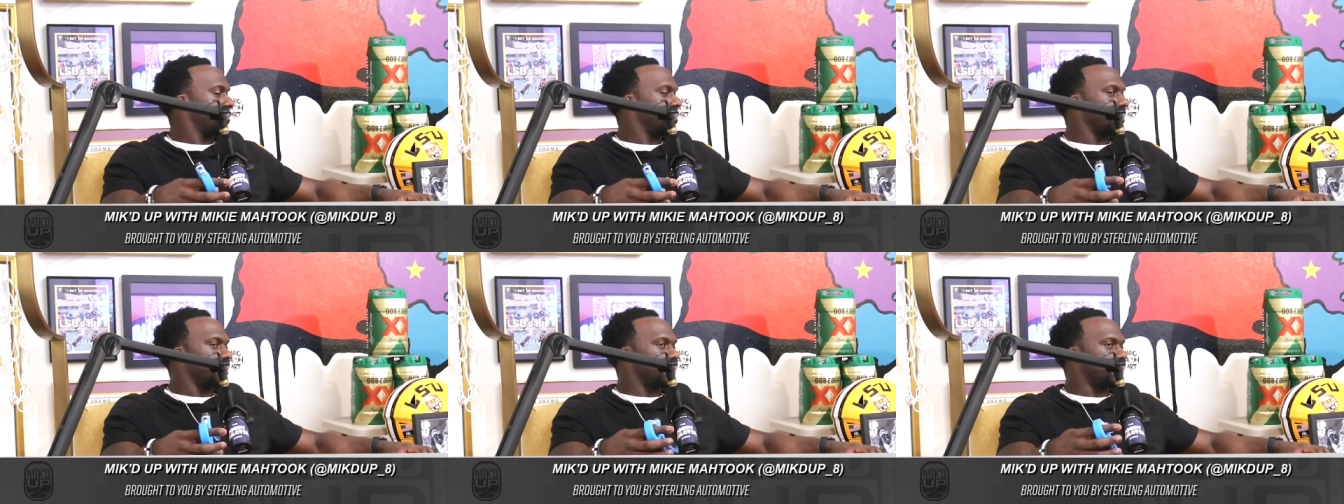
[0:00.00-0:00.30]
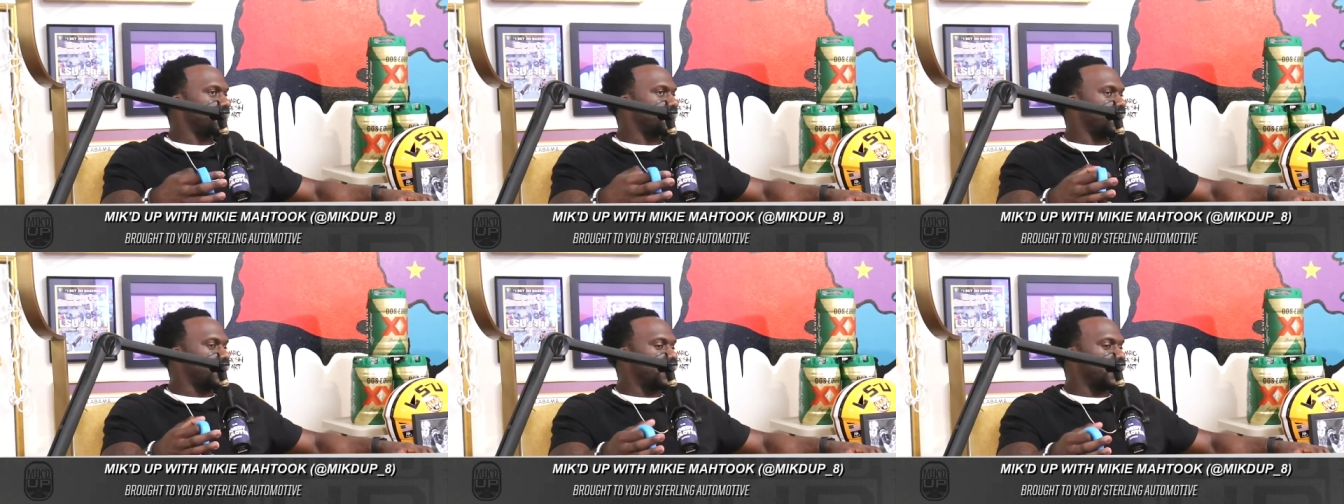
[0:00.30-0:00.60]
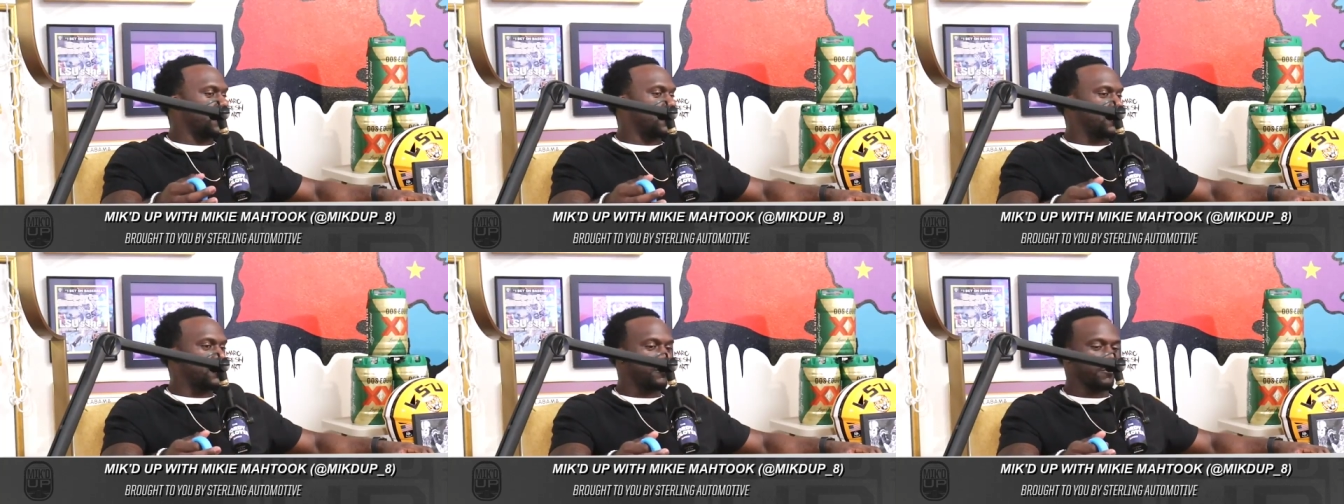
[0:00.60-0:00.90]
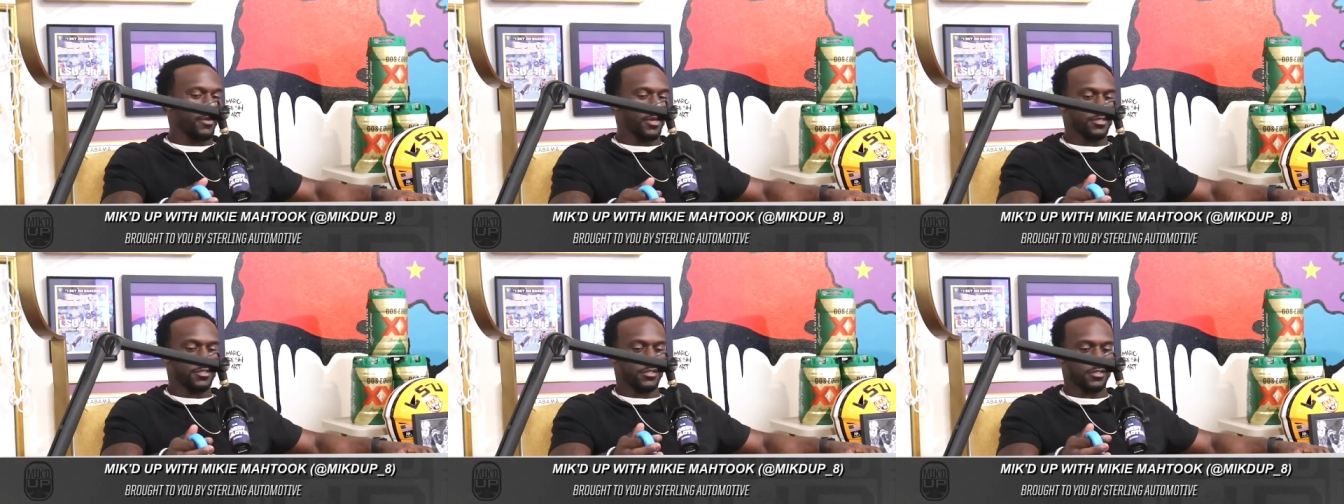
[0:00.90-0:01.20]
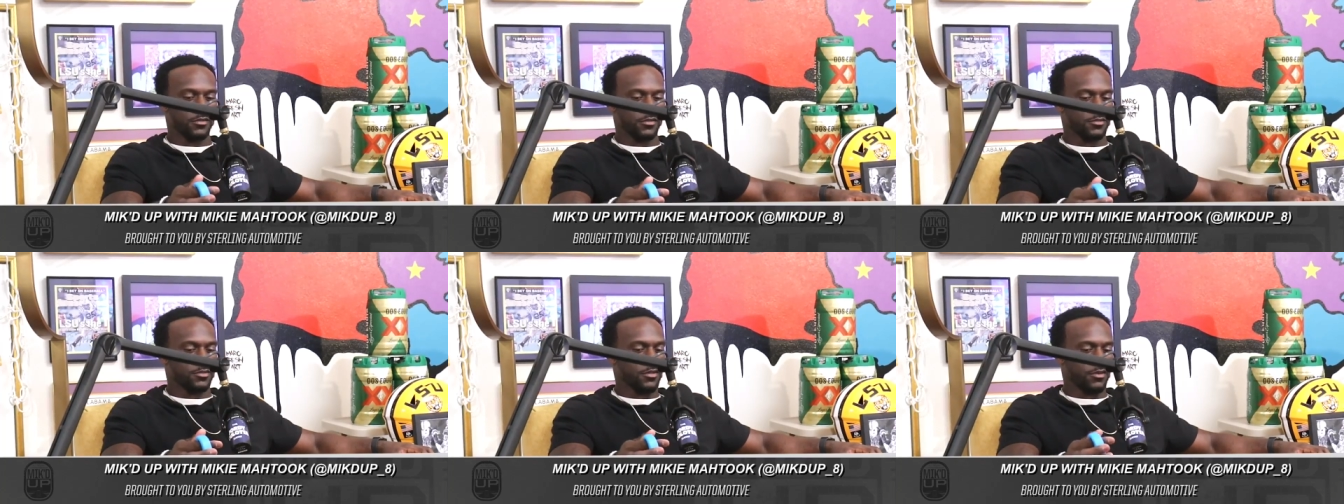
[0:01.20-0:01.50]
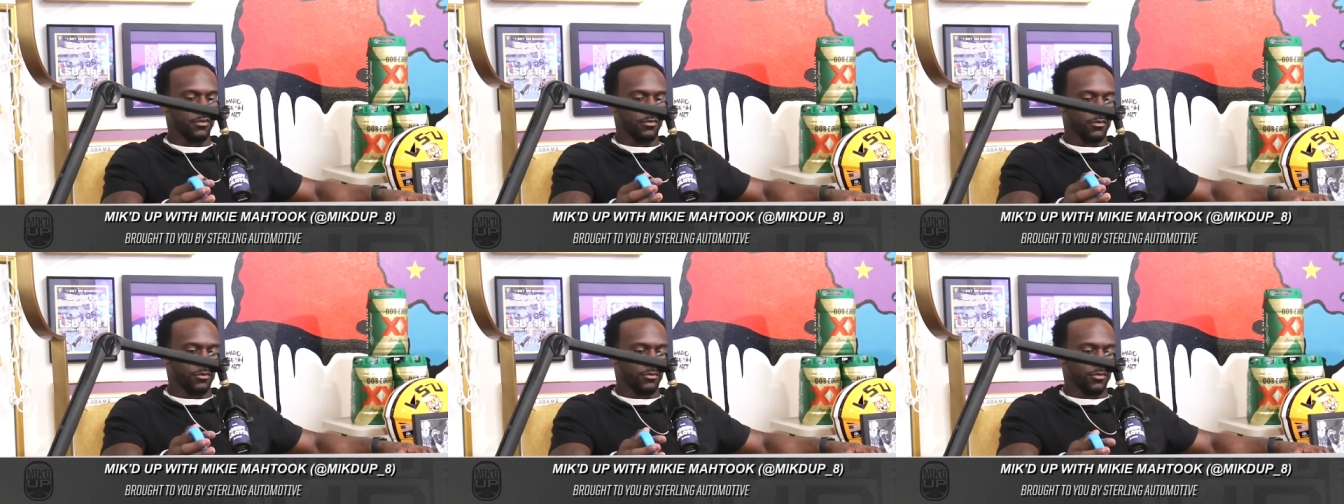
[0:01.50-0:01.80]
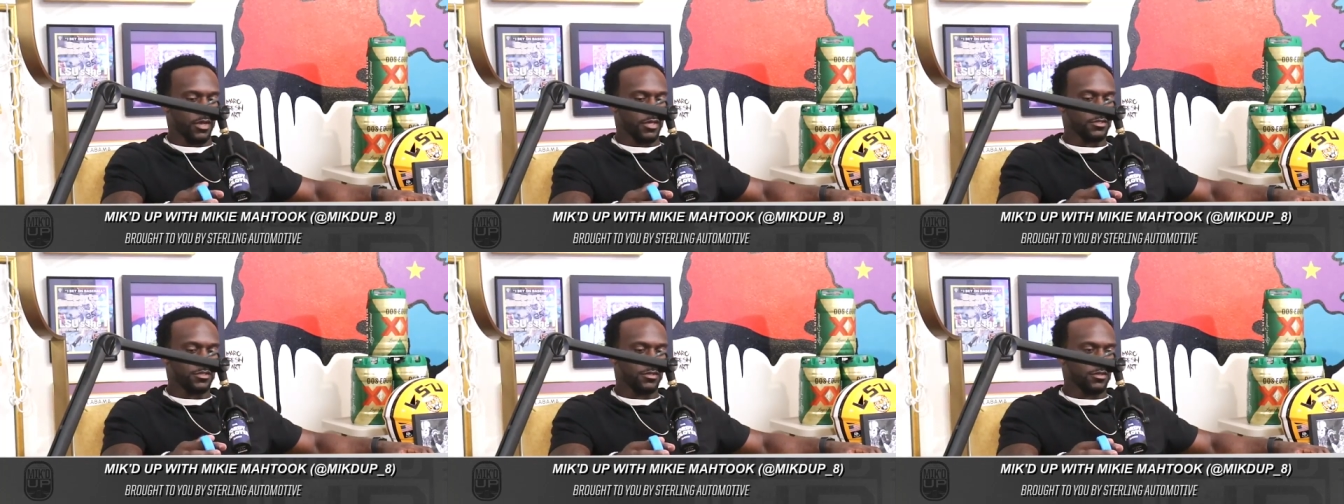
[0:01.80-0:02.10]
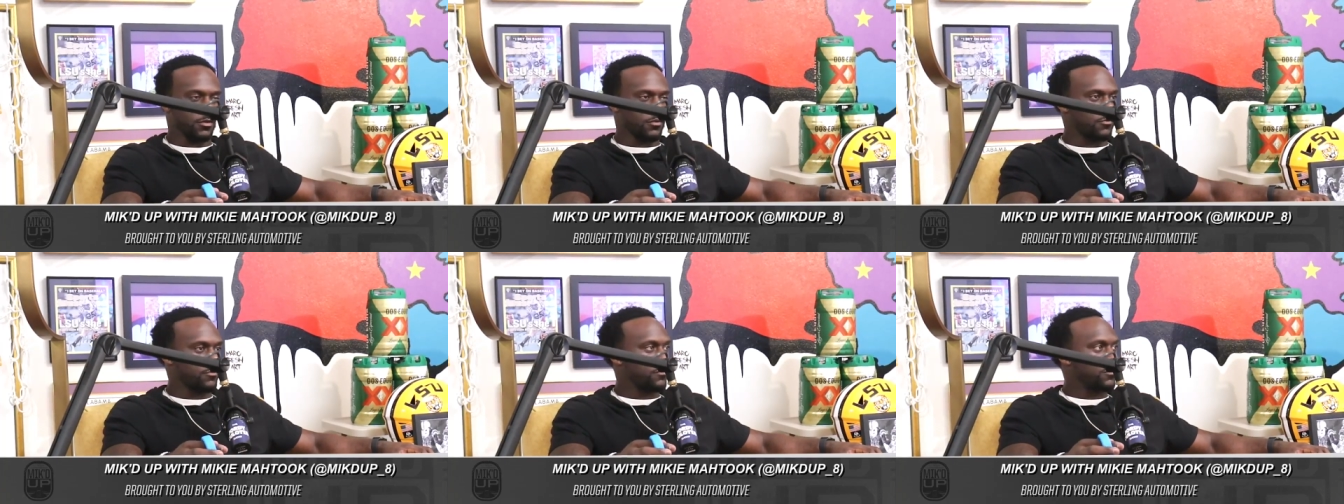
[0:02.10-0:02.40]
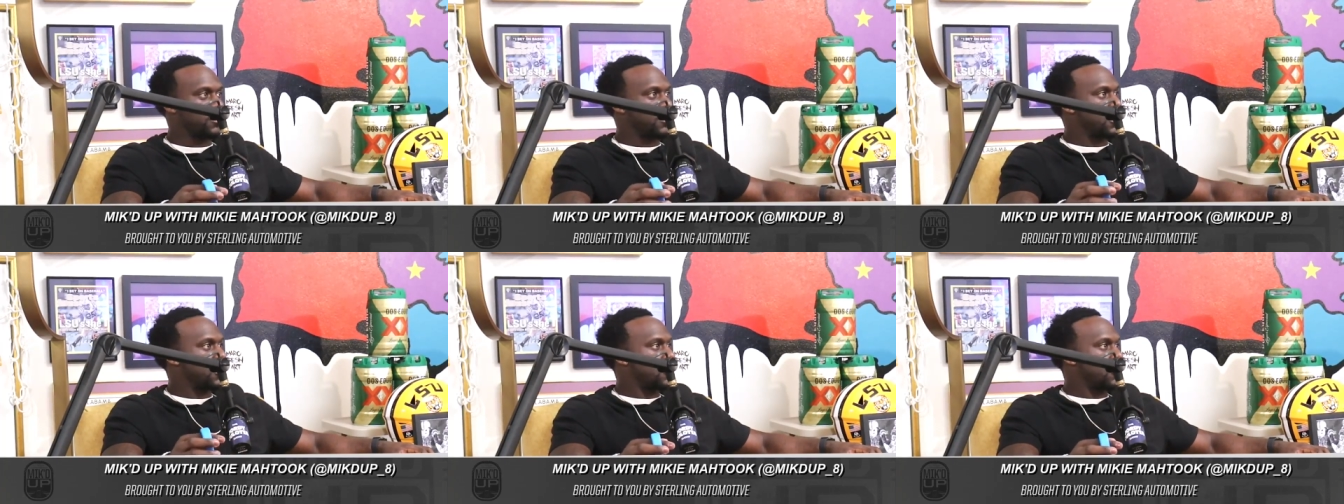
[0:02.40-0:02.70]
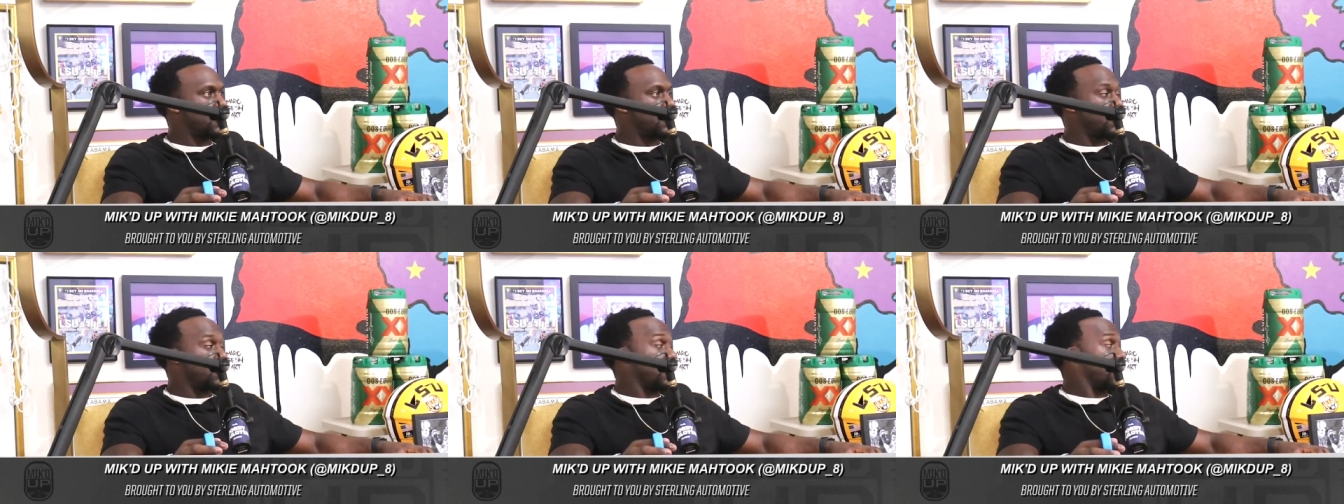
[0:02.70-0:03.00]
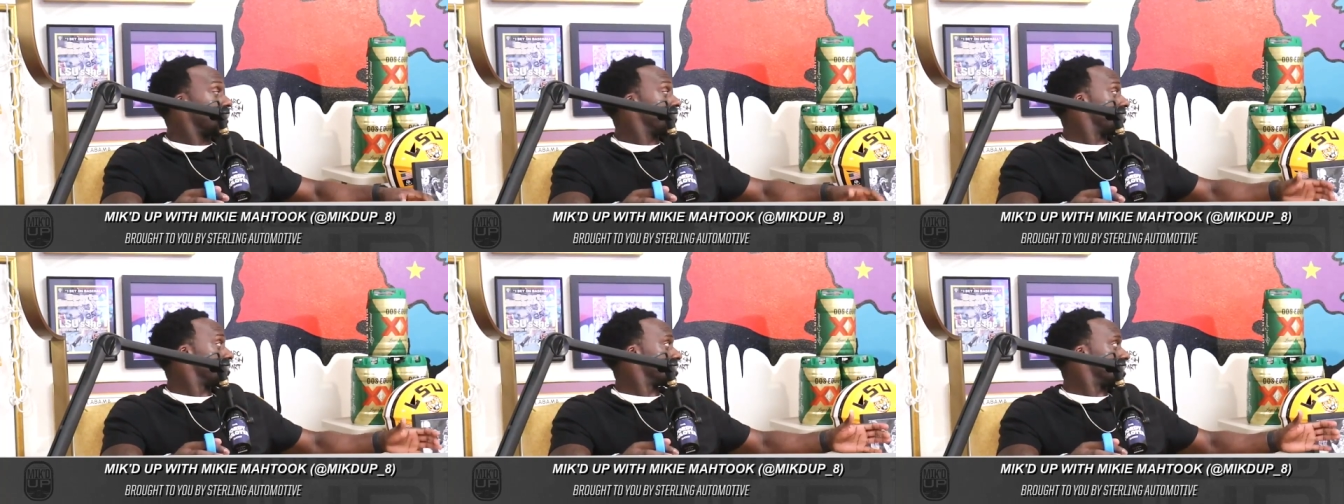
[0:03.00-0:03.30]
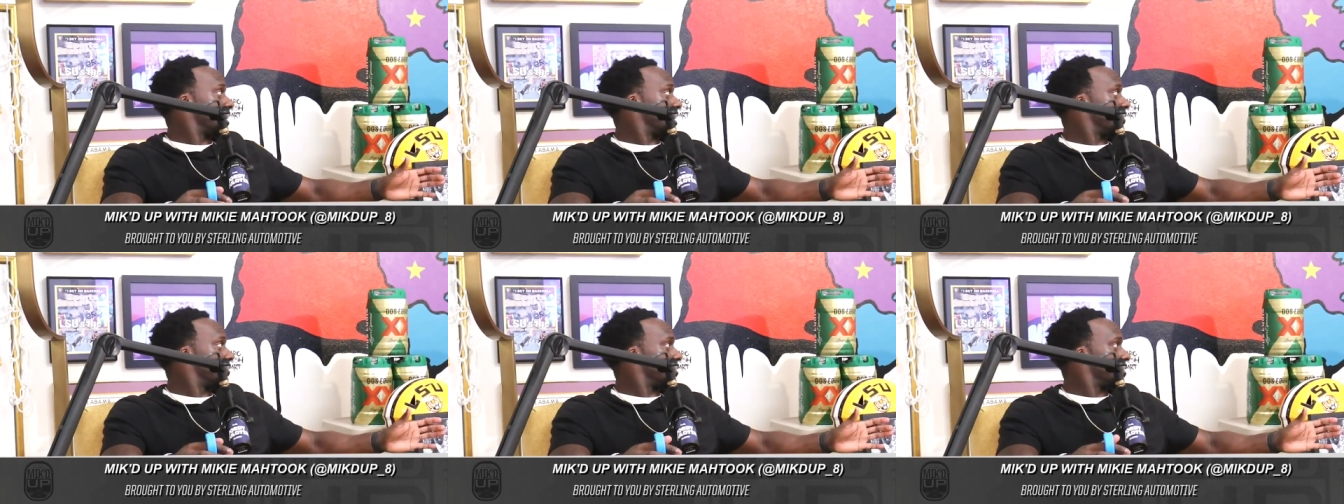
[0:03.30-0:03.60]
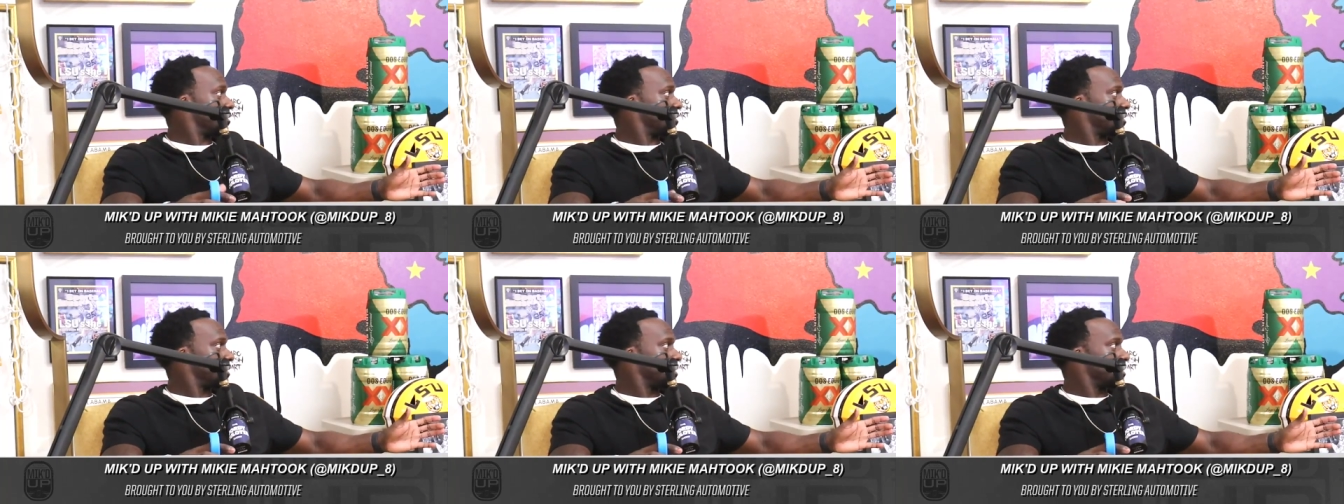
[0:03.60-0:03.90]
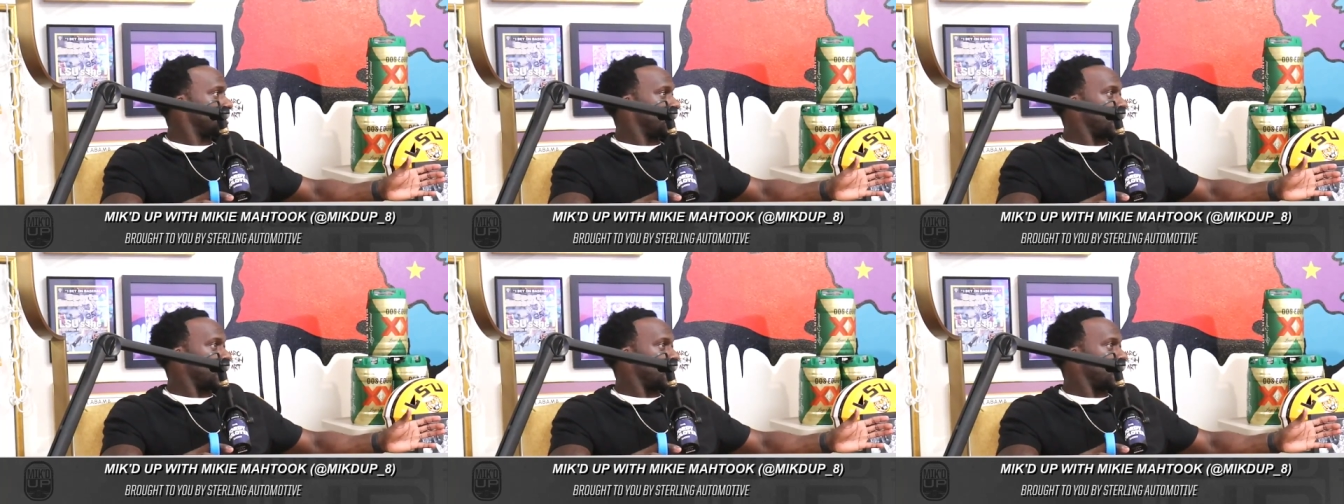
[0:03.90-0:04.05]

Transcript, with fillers: here this weekend, you basically turned the rest of whatever is left in the season,